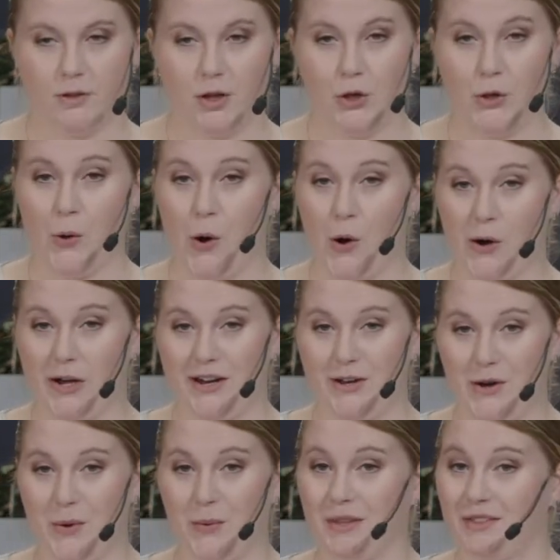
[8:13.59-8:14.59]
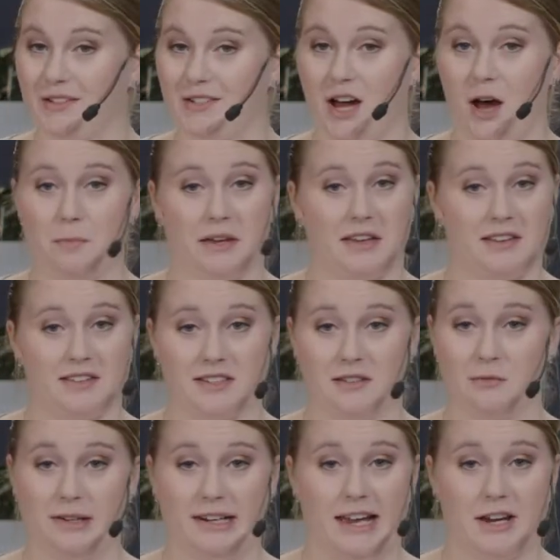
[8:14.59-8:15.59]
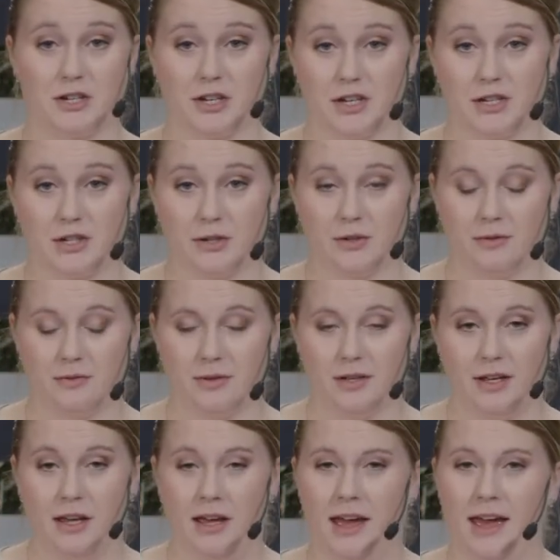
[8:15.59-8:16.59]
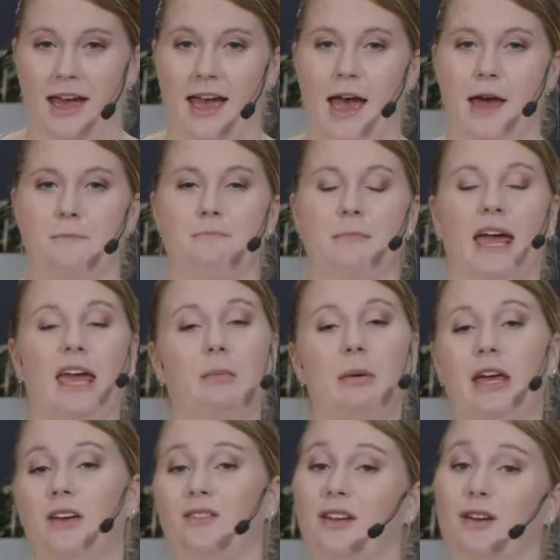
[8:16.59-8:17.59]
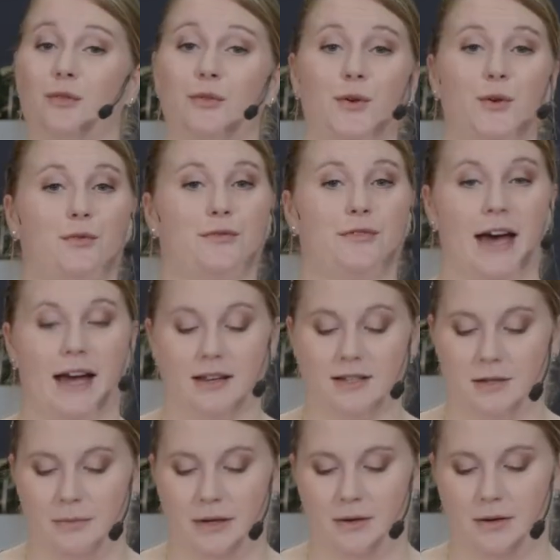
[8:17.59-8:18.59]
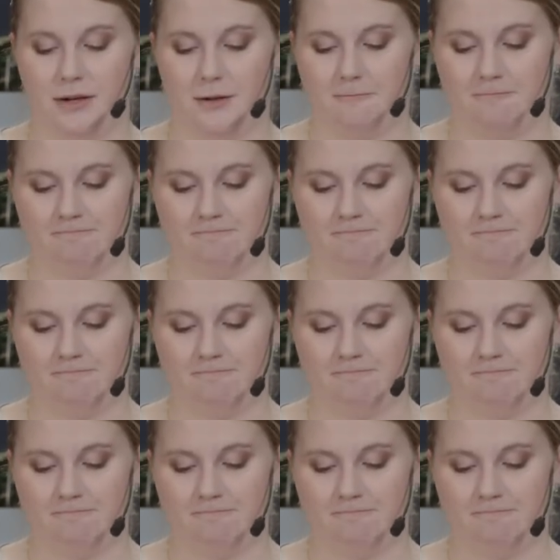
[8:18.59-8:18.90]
You already know what the topic is in relation to, and maybe even a few facts about it.